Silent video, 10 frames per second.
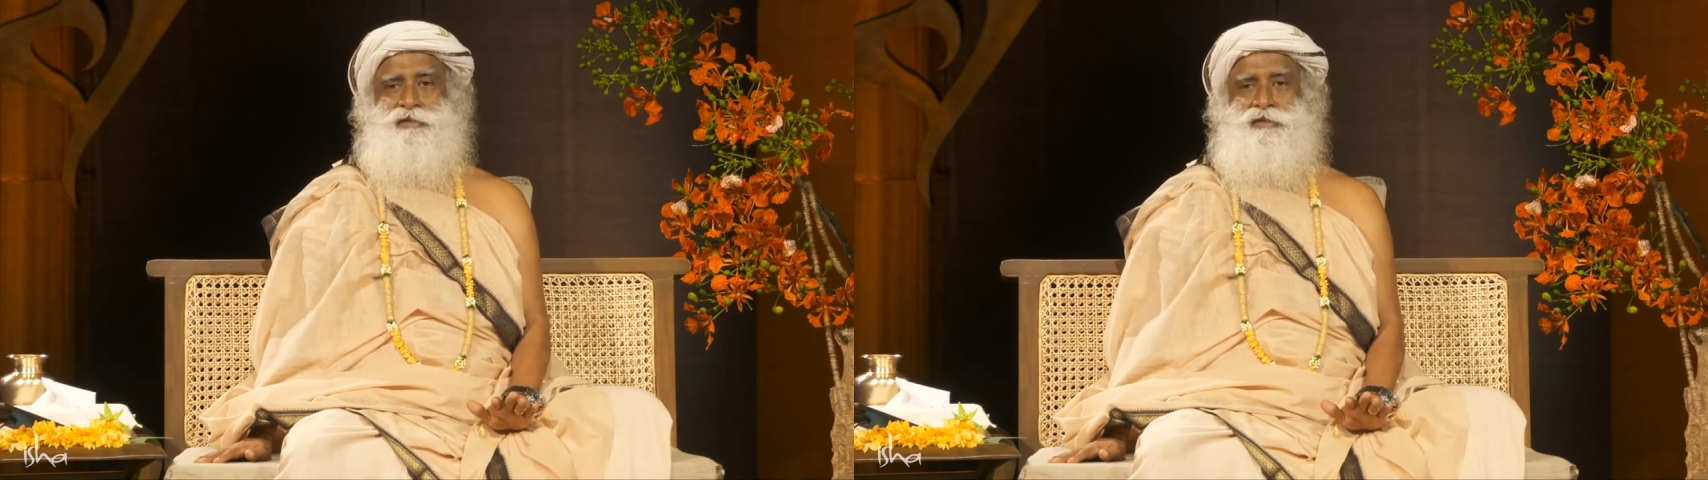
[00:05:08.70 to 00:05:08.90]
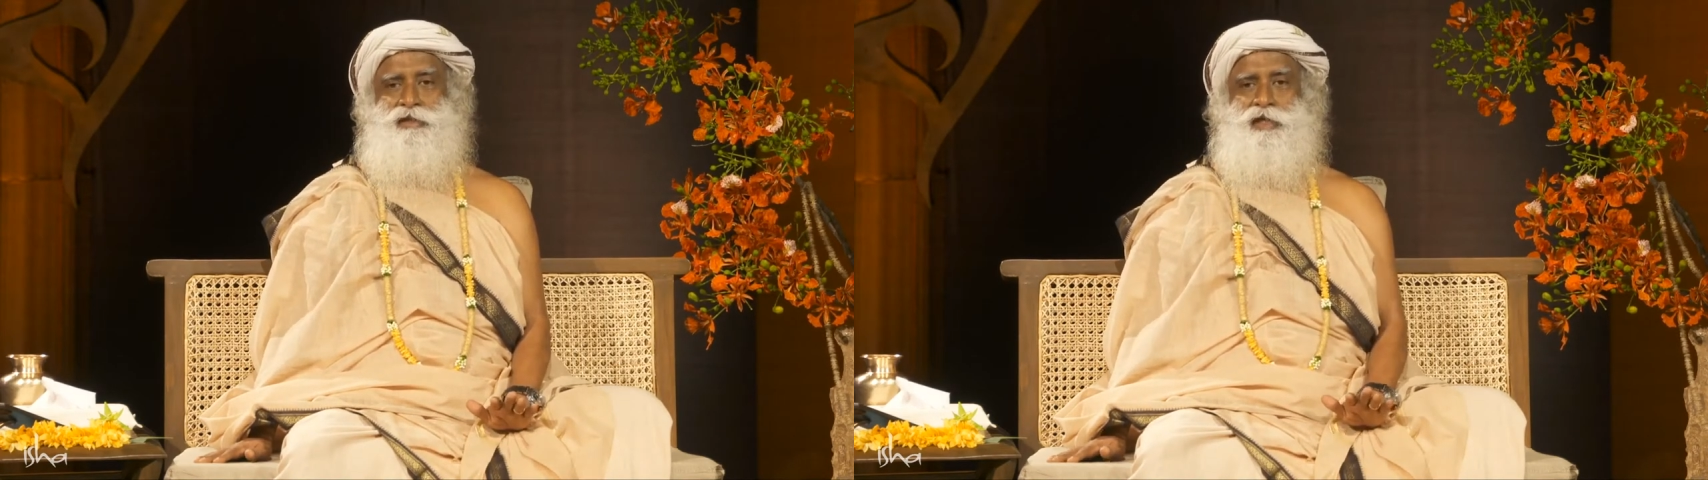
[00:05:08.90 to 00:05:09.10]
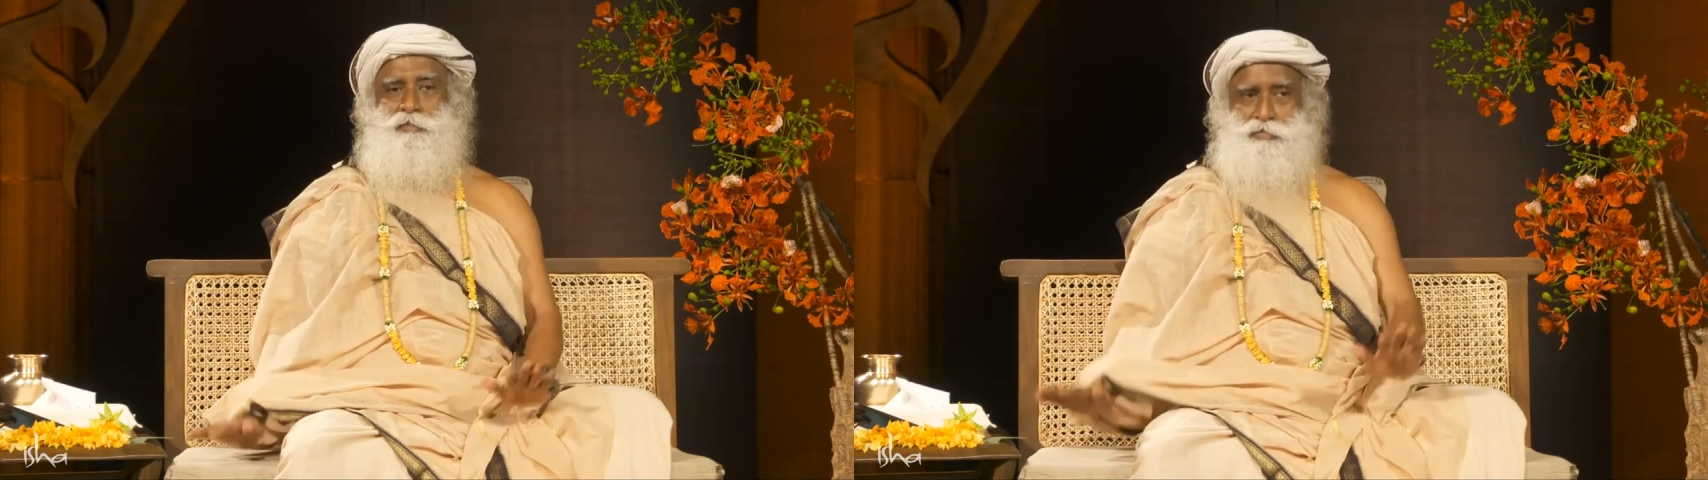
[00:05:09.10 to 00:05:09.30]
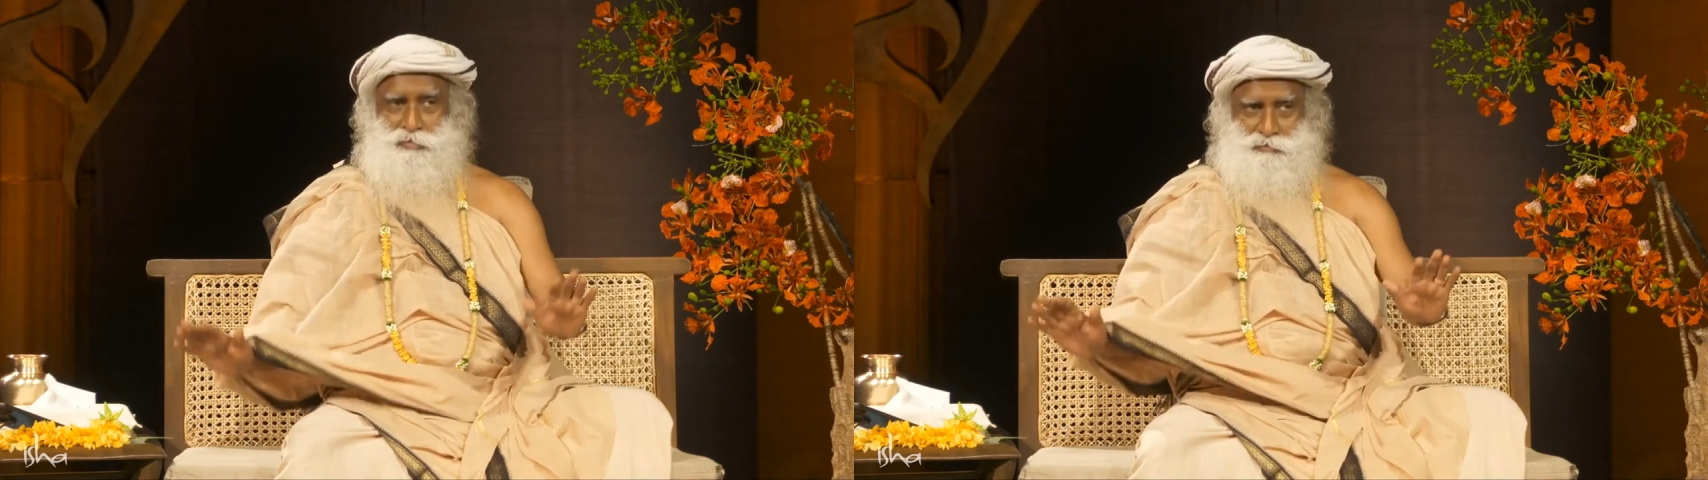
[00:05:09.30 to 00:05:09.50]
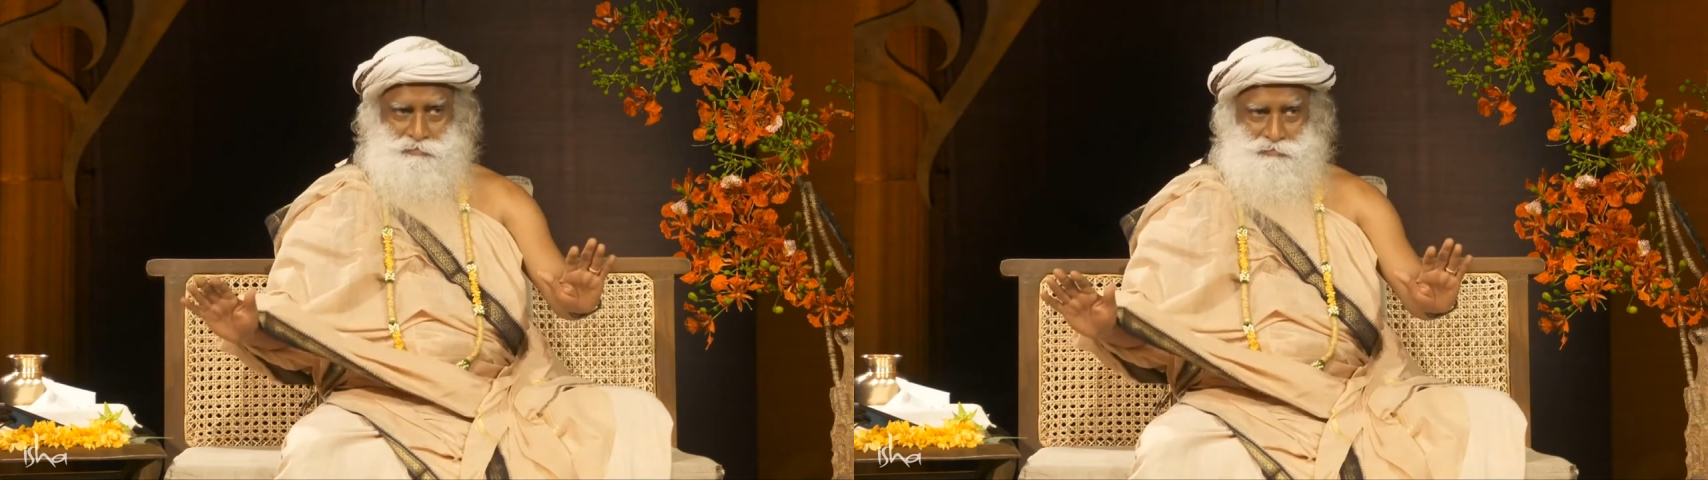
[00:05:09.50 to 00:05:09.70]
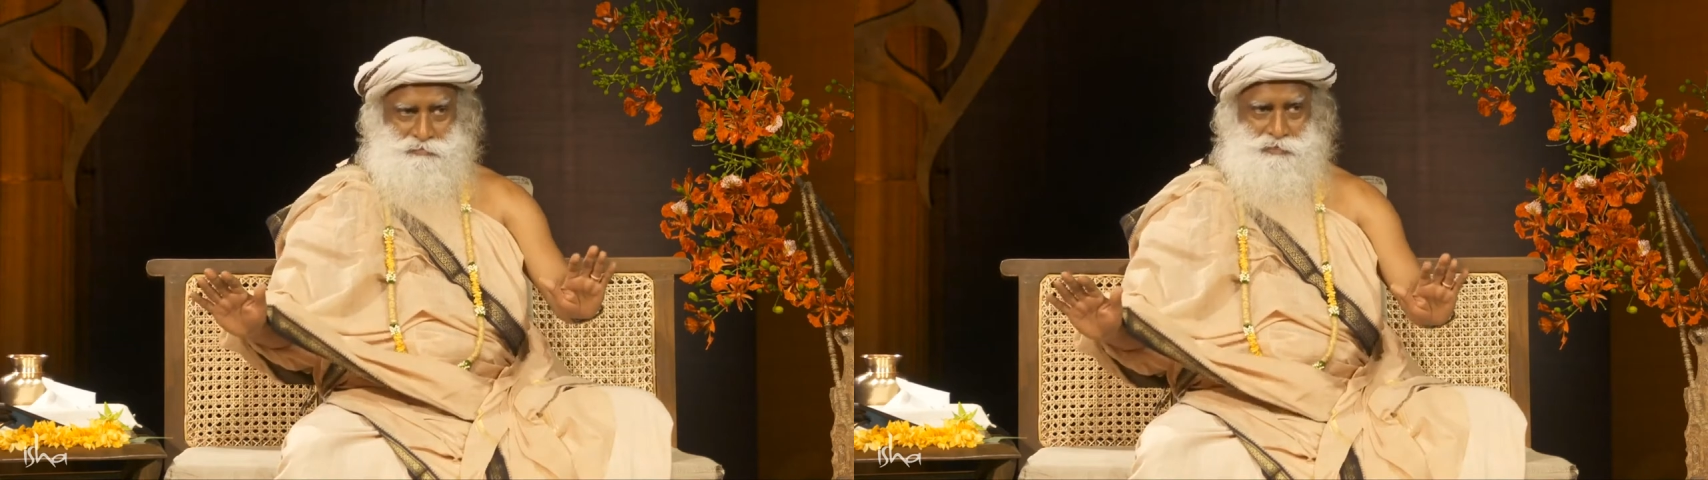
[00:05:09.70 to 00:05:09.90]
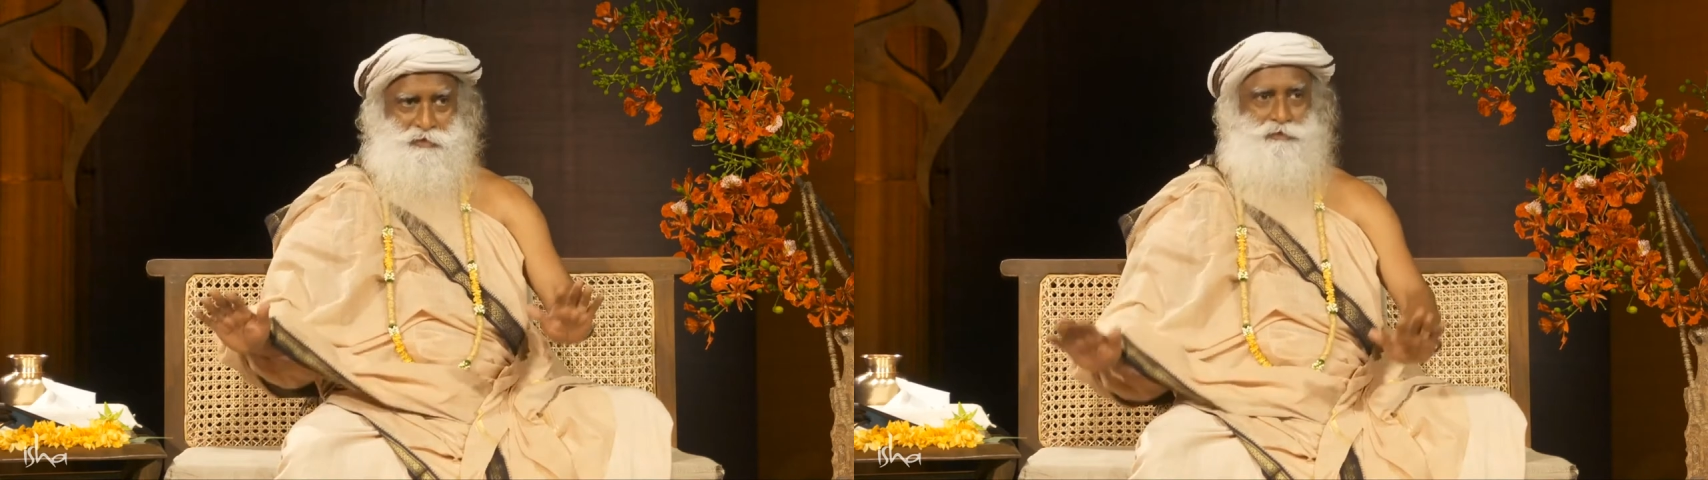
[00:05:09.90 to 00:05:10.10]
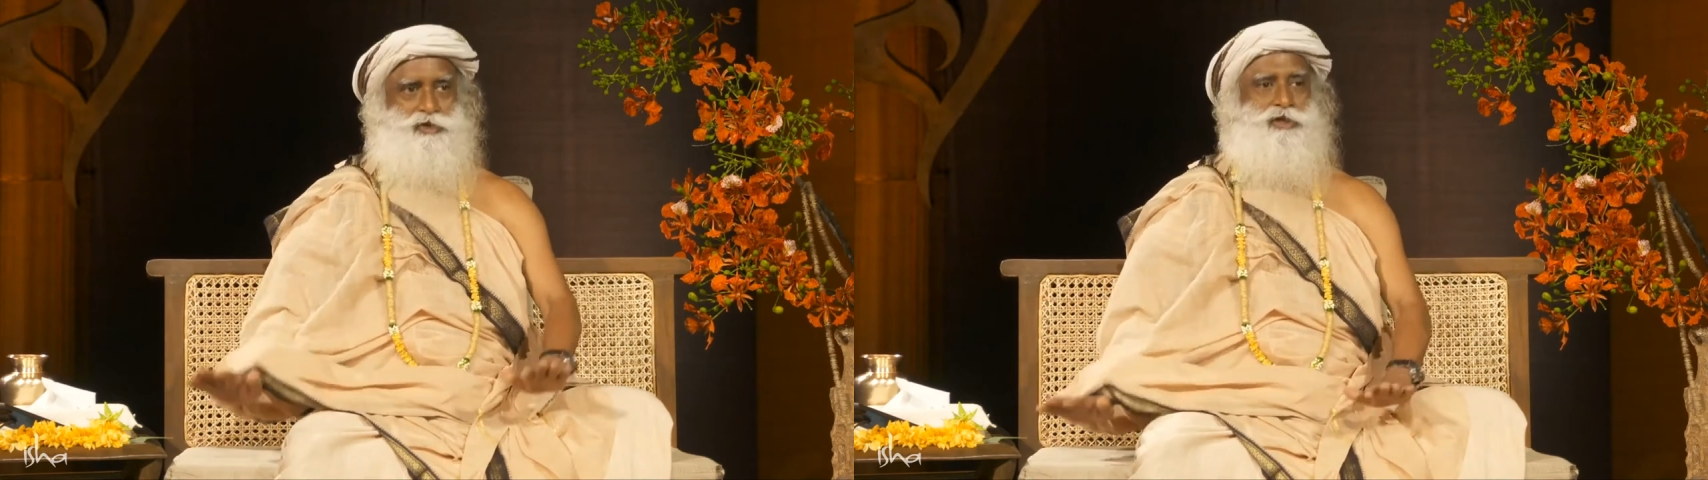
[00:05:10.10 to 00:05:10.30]
Keep
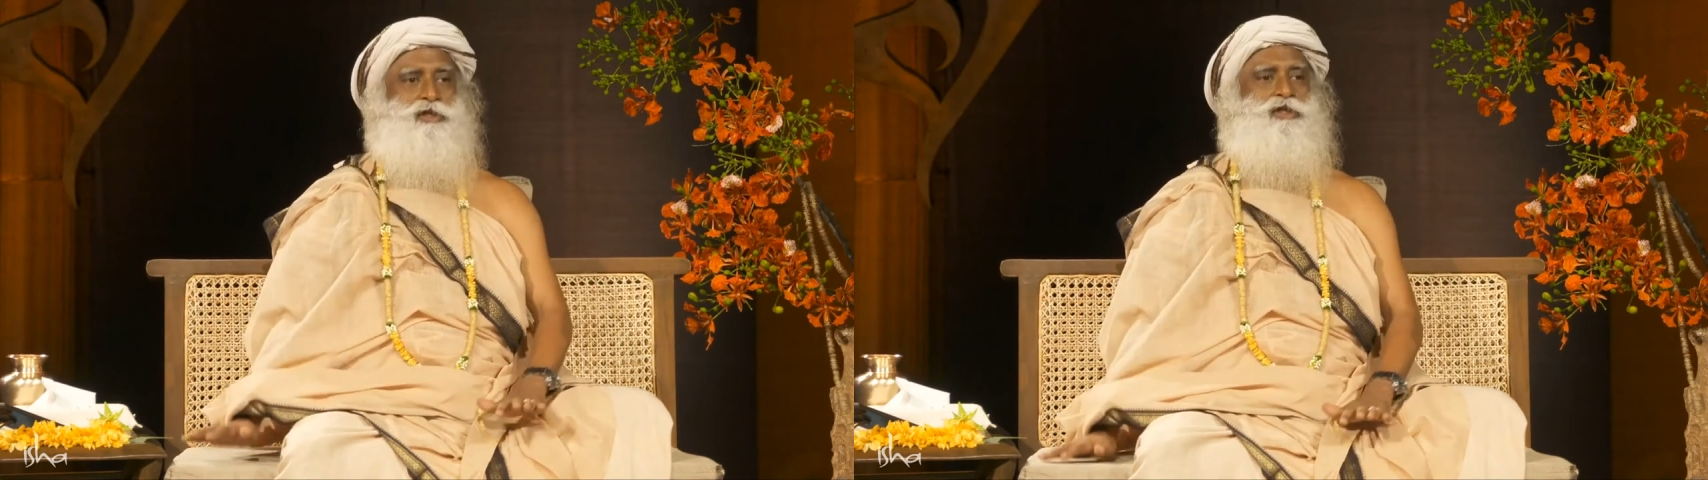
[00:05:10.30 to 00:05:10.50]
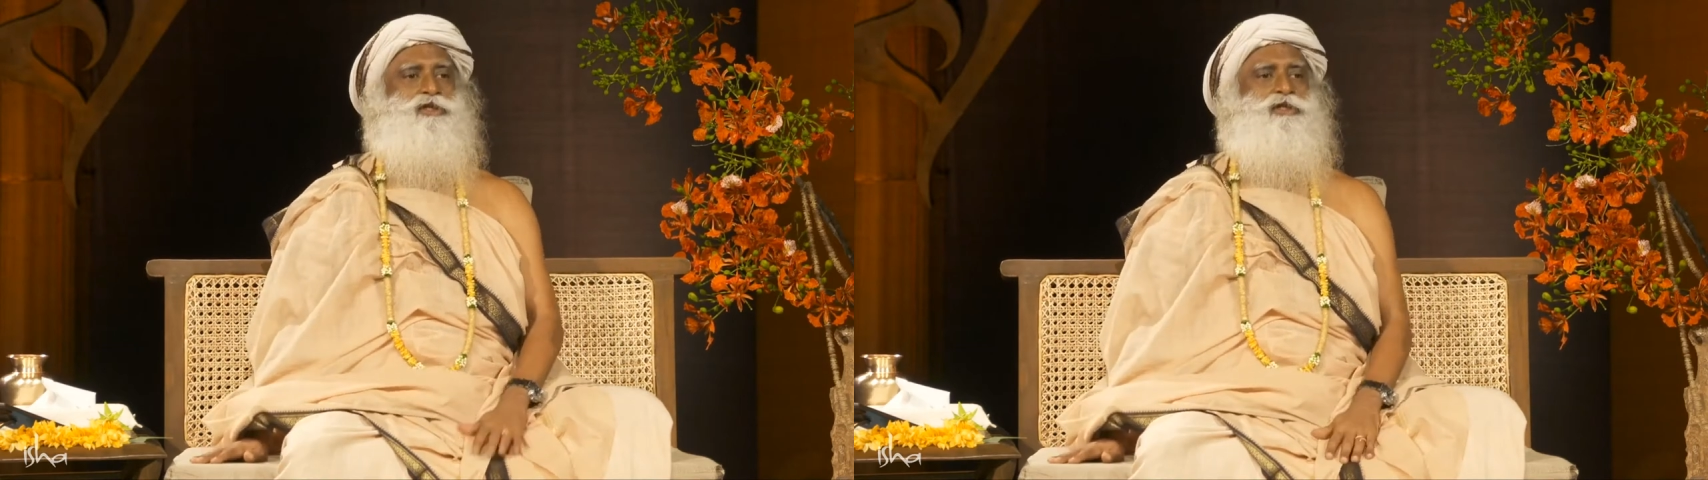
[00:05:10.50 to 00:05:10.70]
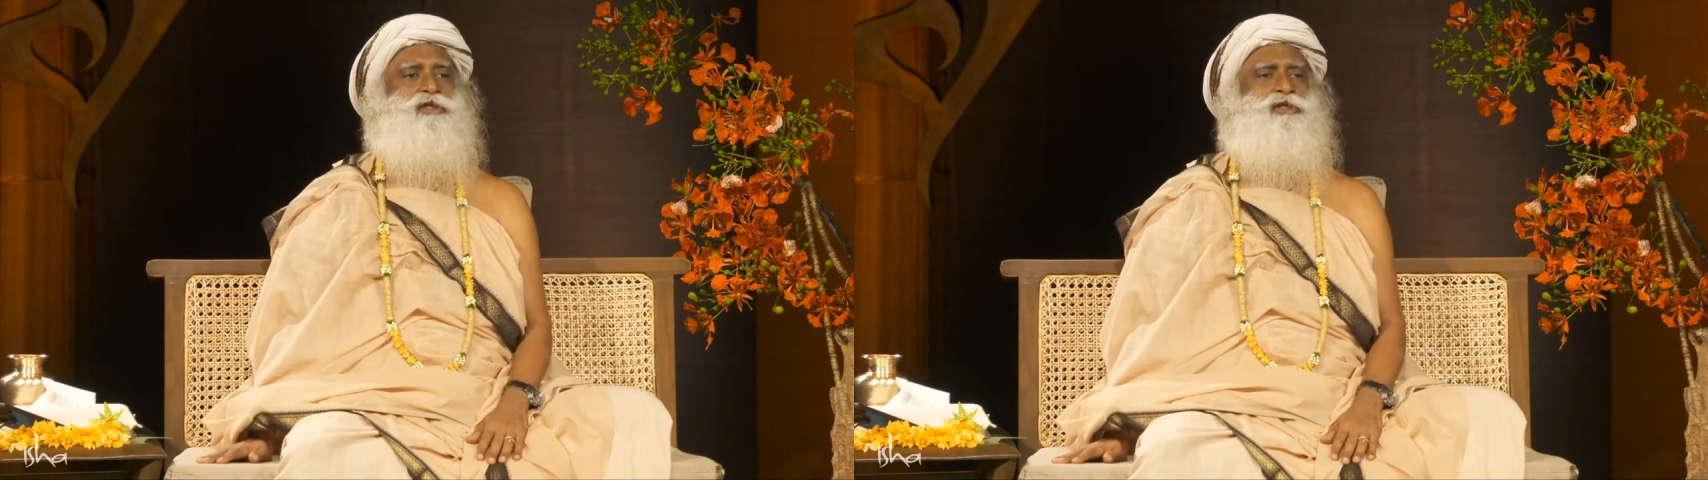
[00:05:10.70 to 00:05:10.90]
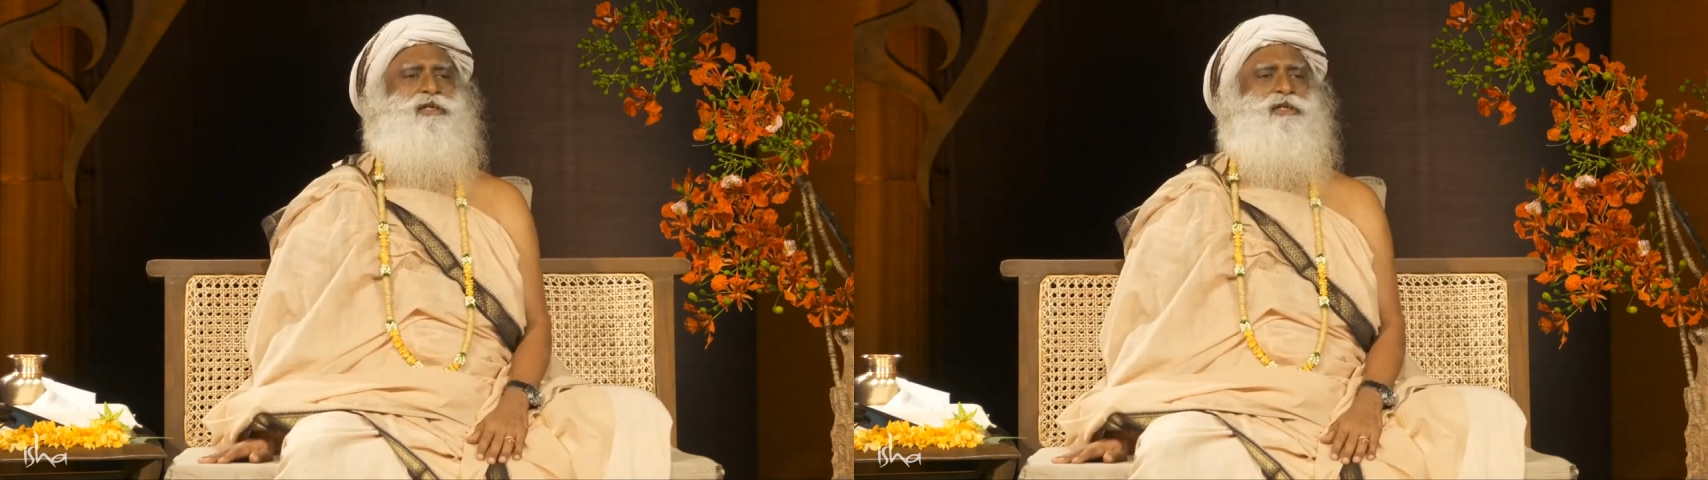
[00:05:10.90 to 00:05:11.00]
sufficient distance,